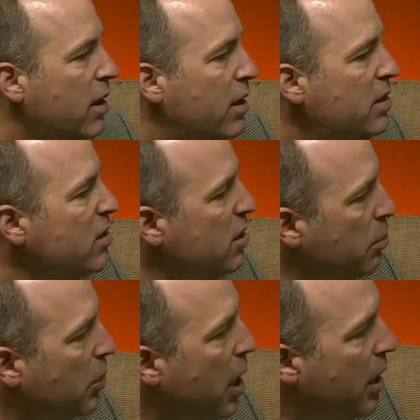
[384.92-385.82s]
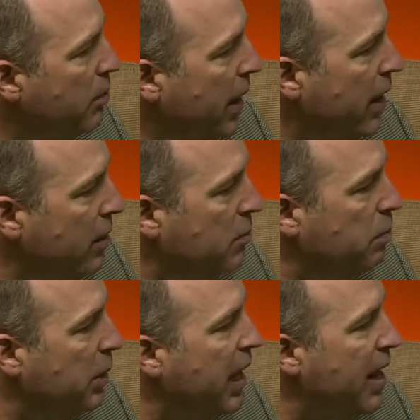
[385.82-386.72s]
broadband
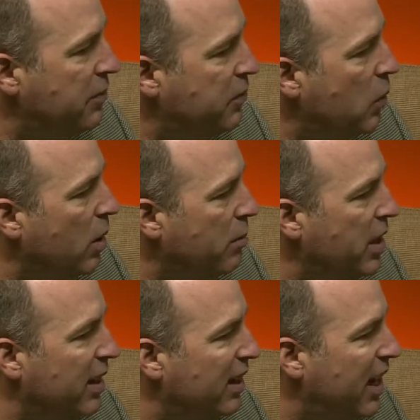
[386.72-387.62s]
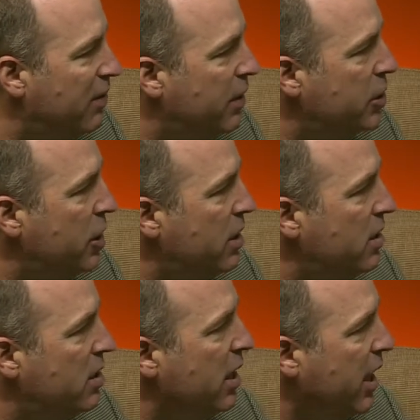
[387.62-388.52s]
platform that
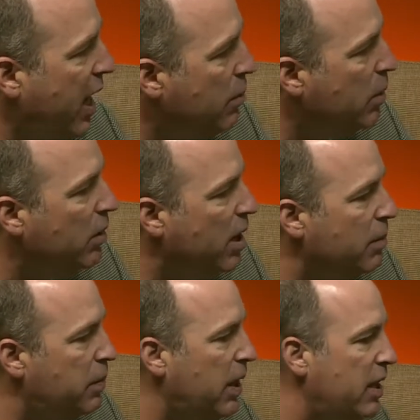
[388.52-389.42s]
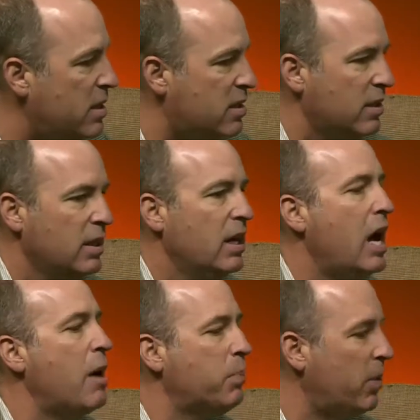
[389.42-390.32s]
leverages the cable company's
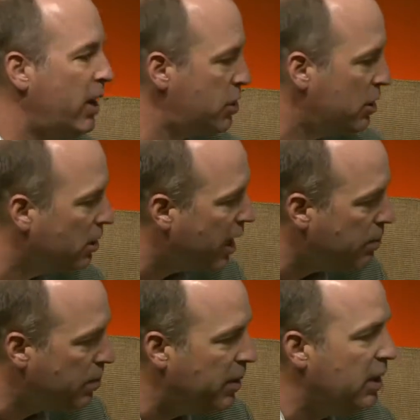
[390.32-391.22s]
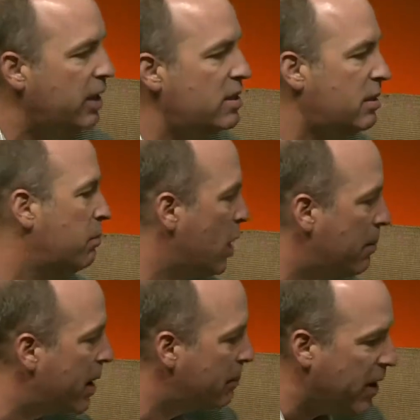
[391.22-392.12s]
operational capabilities and
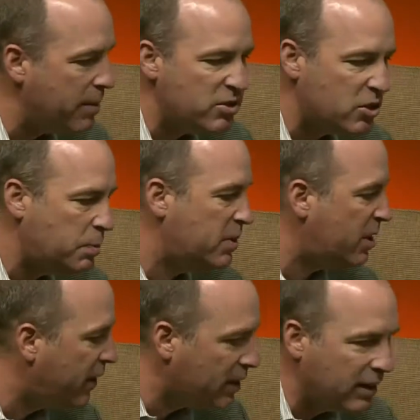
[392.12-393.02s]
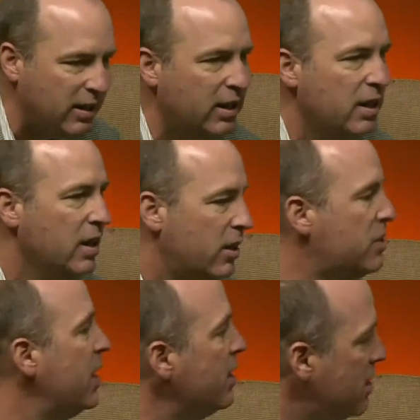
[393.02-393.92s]
broadband pipes. So specifically, there are
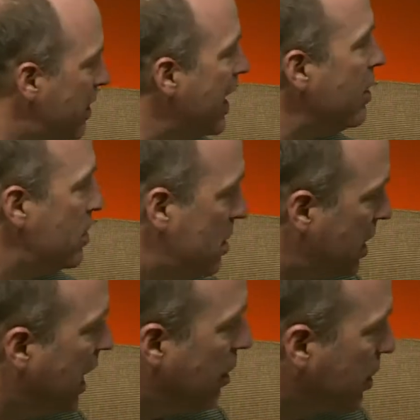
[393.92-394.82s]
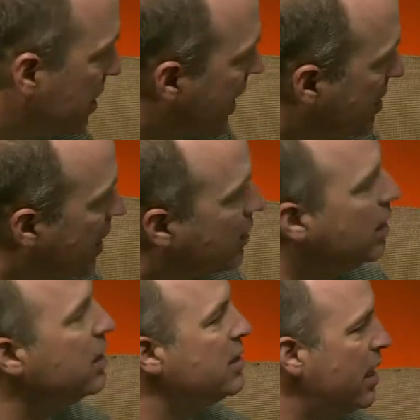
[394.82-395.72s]
tens of thousands of cable techs out
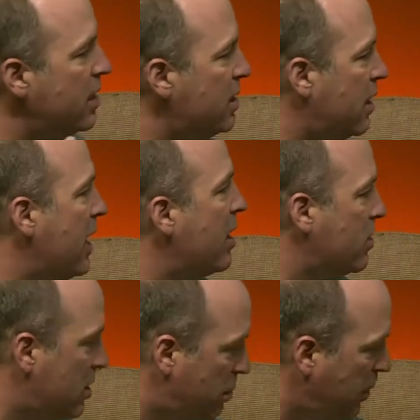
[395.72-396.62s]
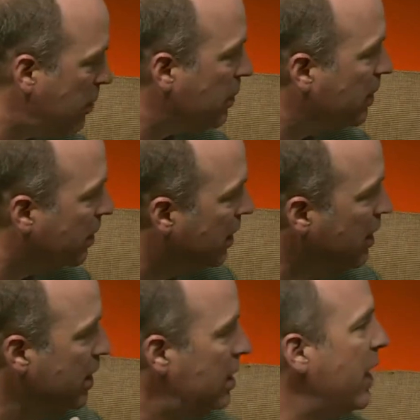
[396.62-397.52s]
there and tens of thousands of people
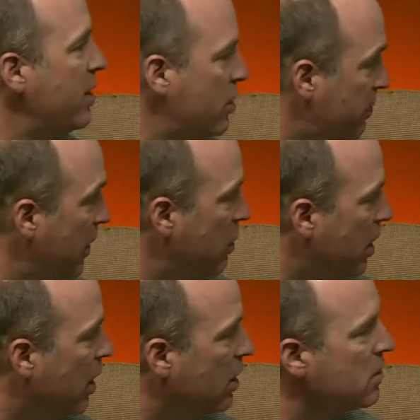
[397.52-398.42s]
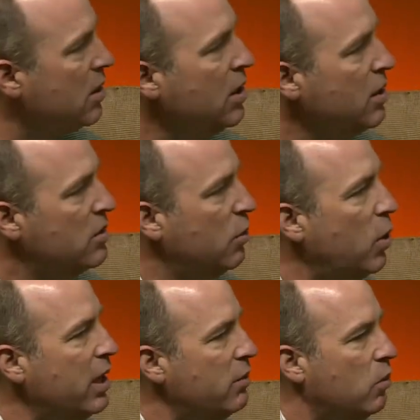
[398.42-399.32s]
that answer phone calls. So
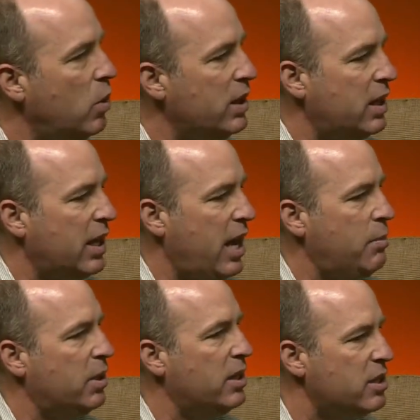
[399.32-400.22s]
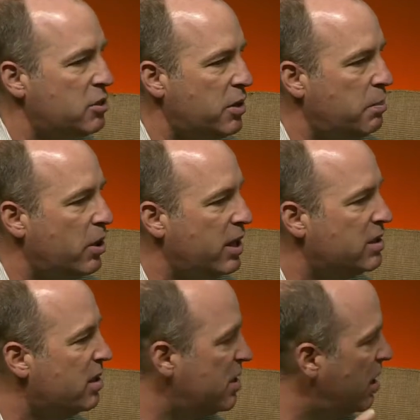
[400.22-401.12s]
what the cable industry
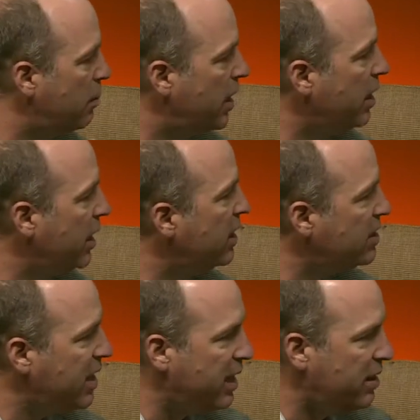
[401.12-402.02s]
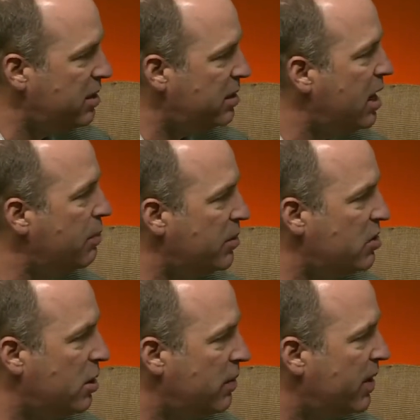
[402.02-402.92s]
brings is the ability to take this type of
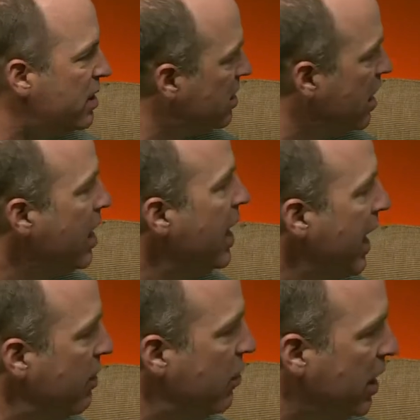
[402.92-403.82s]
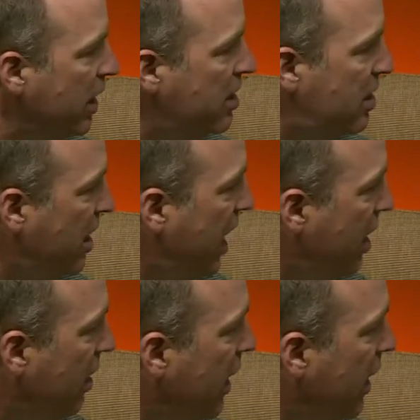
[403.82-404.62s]
service and really scale